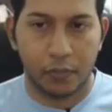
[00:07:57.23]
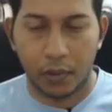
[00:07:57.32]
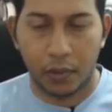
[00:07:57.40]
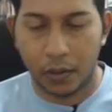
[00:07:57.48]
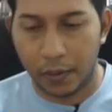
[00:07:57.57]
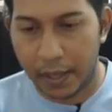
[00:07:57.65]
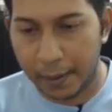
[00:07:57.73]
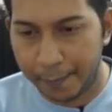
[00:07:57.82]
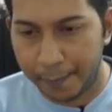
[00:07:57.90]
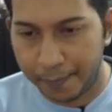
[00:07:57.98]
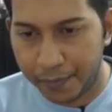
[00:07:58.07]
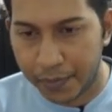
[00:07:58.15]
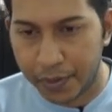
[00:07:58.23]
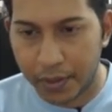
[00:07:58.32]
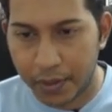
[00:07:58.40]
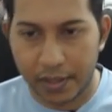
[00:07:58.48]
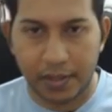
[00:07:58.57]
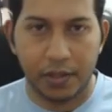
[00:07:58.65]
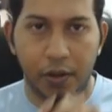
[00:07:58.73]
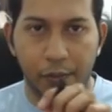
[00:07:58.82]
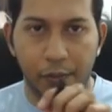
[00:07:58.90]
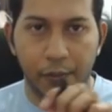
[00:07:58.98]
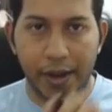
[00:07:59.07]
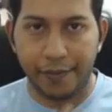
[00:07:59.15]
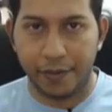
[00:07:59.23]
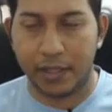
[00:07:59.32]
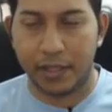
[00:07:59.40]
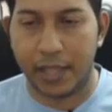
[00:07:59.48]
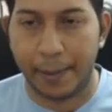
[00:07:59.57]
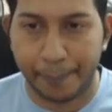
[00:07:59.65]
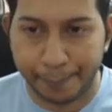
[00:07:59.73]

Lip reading: Okay, so this is your very first step.